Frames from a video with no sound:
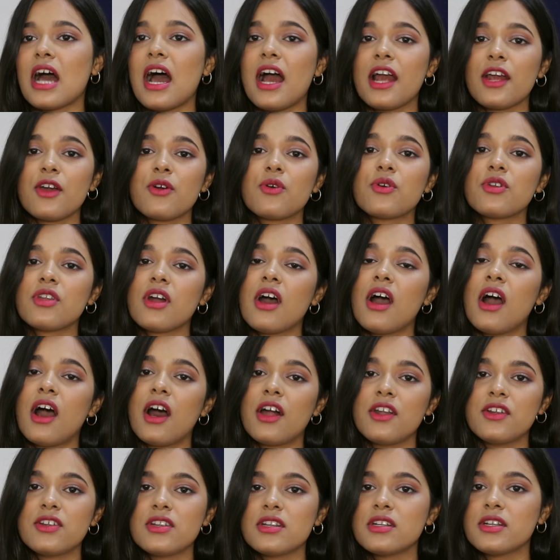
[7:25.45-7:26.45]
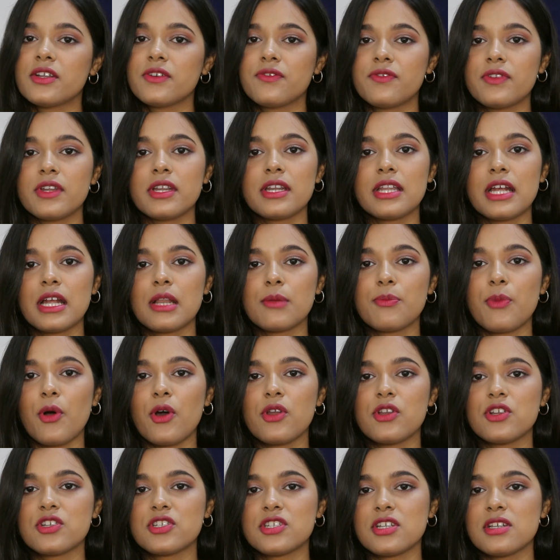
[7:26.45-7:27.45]
I own 100 different nail
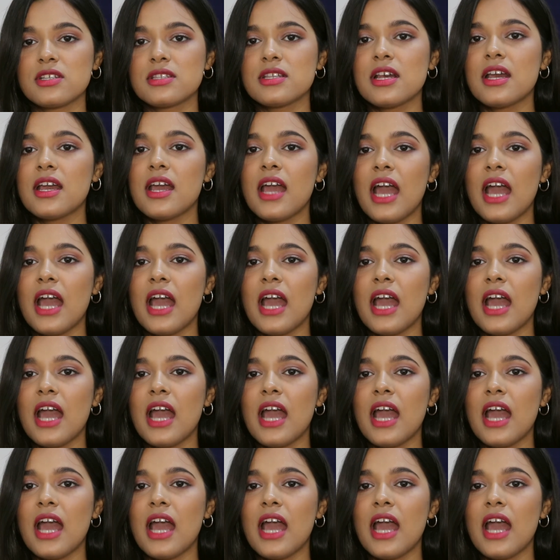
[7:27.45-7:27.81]
polishes